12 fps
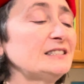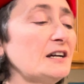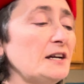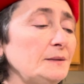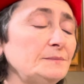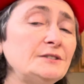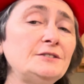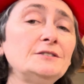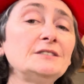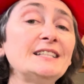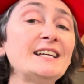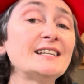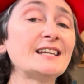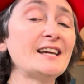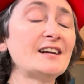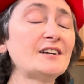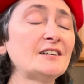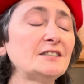time, do take
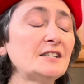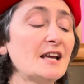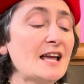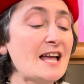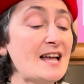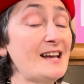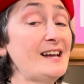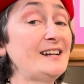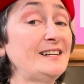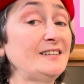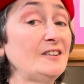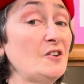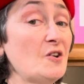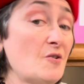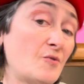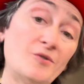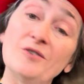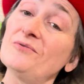care and
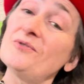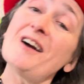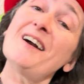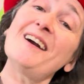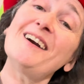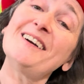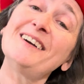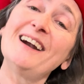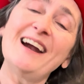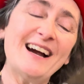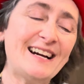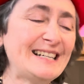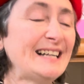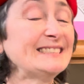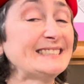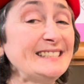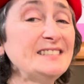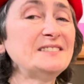au revoir. I'll
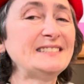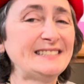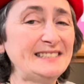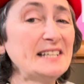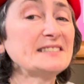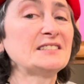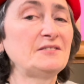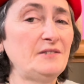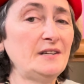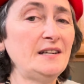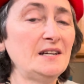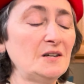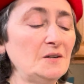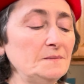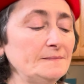see you in the next video.